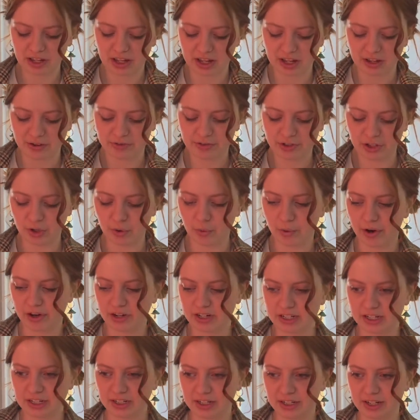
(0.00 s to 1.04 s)
if you are
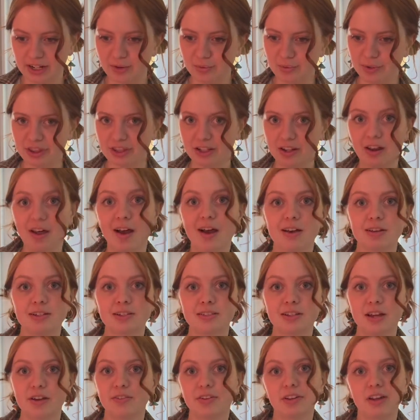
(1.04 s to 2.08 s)
dealing with the loss
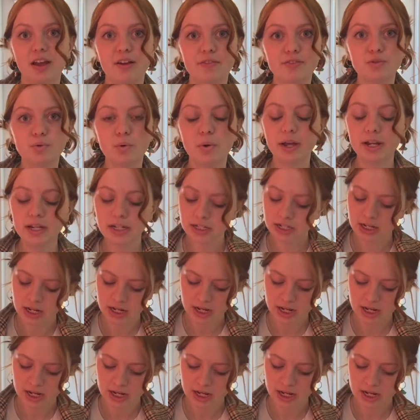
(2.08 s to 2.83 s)
of a loved one.